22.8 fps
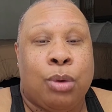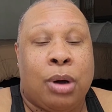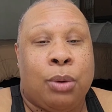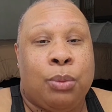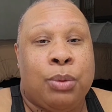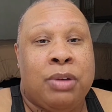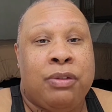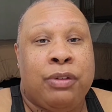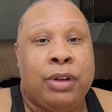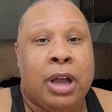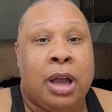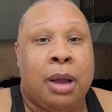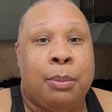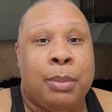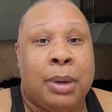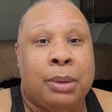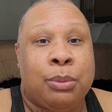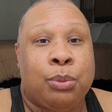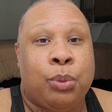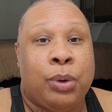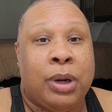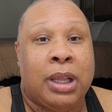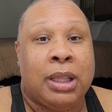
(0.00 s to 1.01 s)
what we've come
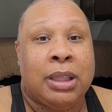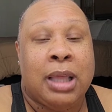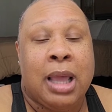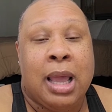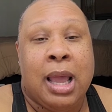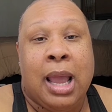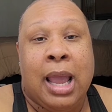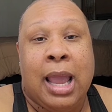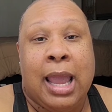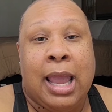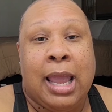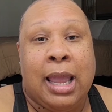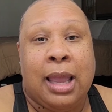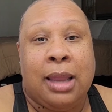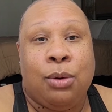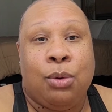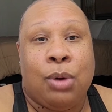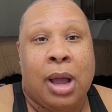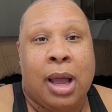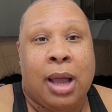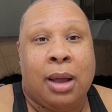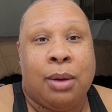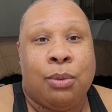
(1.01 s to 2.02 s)
up with, and